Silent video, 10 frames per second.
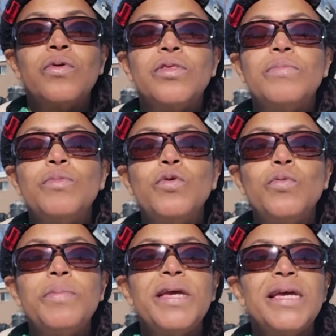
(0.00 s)
on the
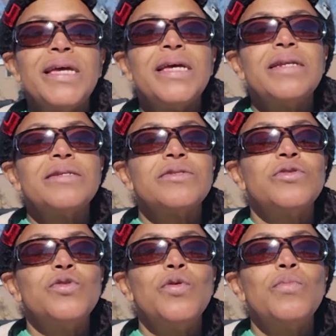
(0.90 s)
moon beds,
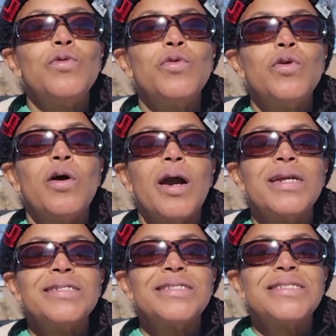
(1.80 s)
Google Moon
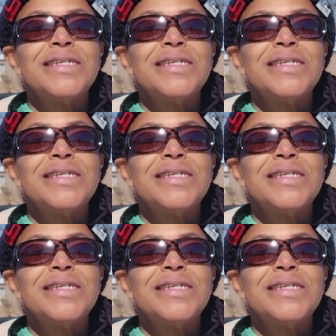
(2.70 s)
Gardens.